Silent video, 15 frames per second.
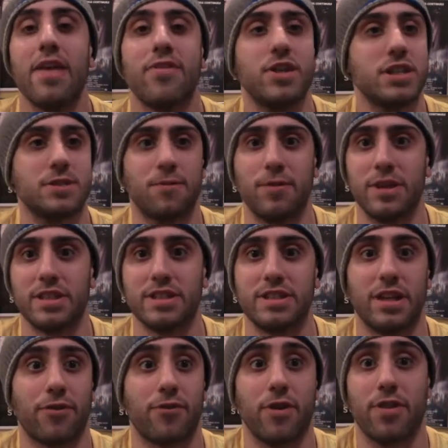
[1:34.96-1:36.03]
This feels
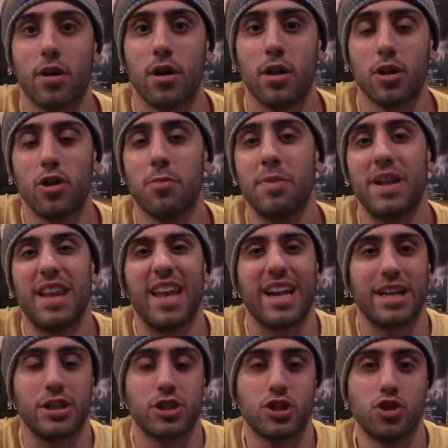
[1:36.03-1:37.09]
different, a little bit
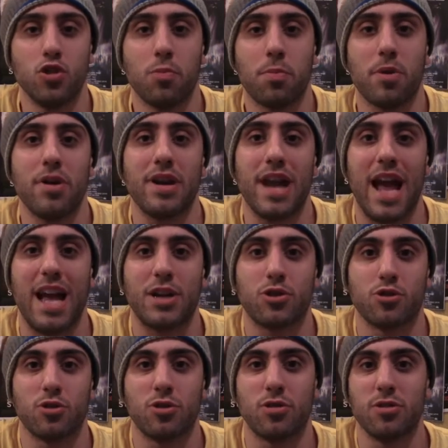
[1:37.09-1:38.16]
like a
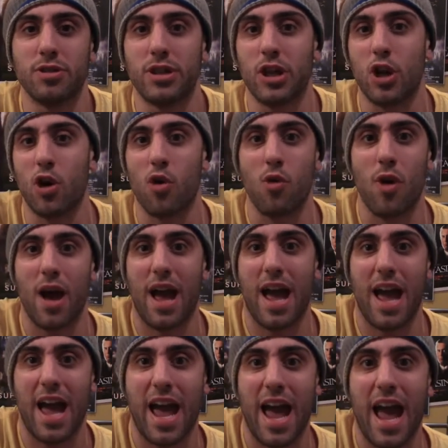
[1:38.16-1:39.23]
supernatural, you know,
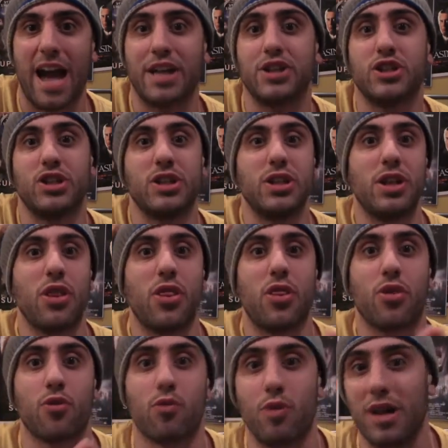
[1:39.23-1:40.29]
action
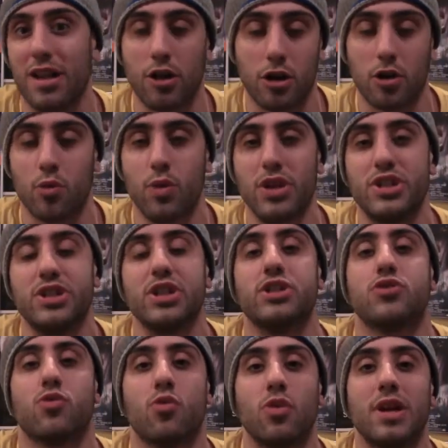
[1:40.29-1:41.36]
thriller, which
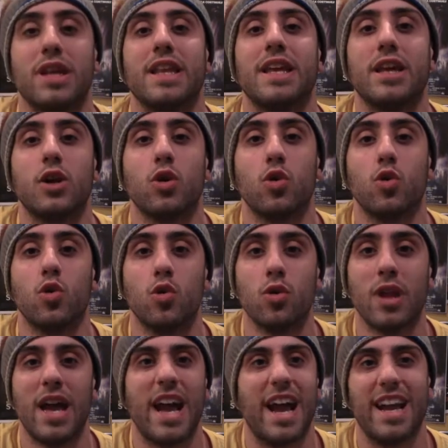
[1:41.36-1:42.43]
is really
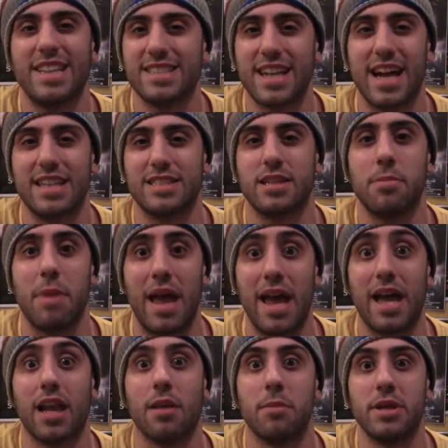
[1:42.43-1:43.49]
cool, and it's got some
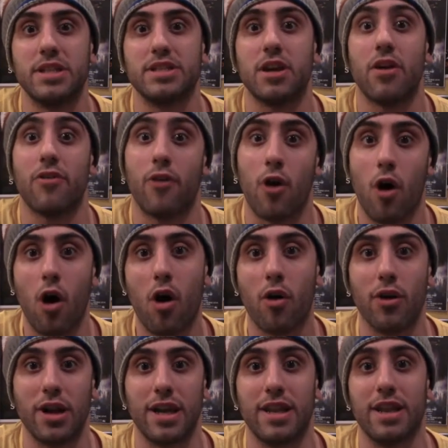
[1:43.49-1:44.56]
elements of
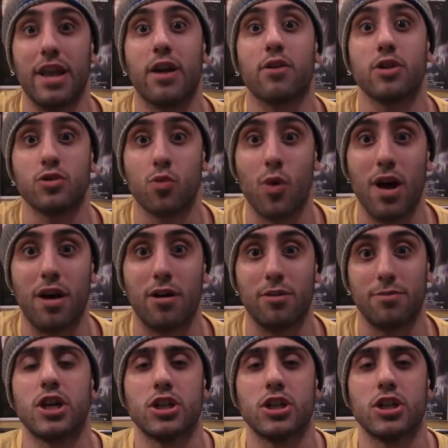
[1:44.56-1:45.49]
horror in there as well.